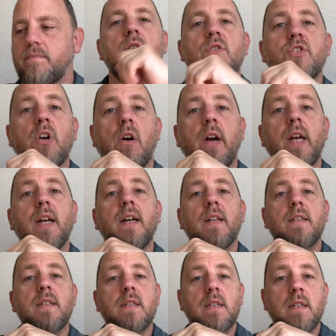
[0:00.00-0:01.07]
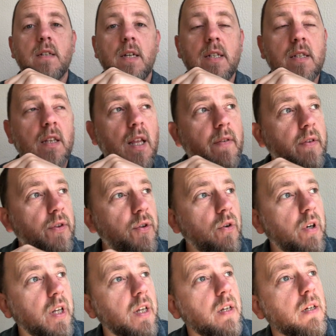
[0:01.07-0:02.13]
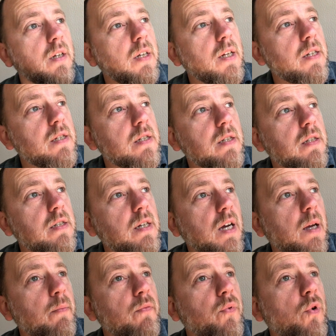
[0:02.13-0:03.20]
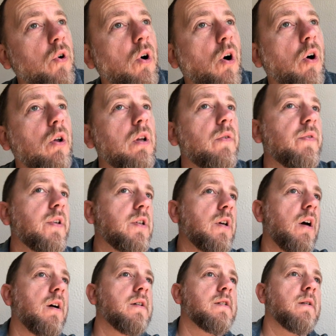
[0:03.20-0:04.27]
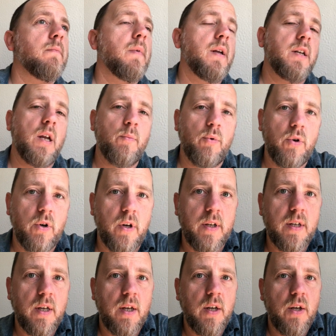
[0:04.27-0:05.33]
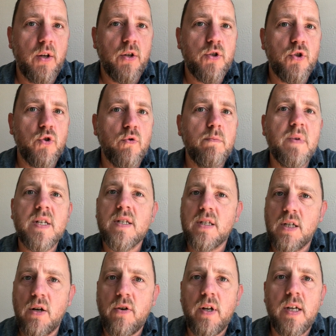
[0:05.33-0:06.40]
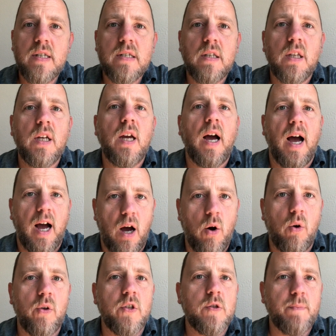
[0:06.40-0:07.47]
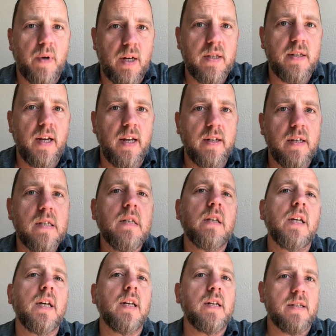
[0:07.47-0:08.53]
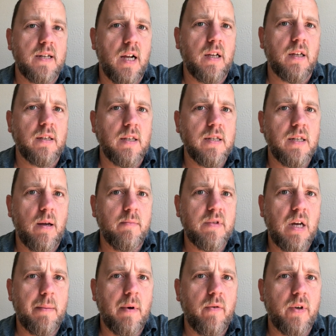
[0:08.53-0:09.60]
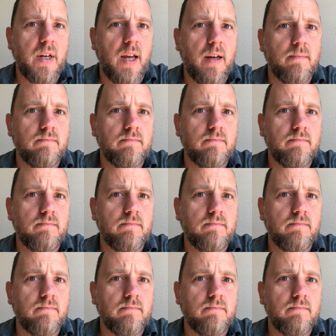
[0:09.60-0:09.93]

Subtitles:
Sorry, it's 11:30. It's time for all of the dogs in my neighborhood to mysteriously howl spontaneously at exactly the same time every day.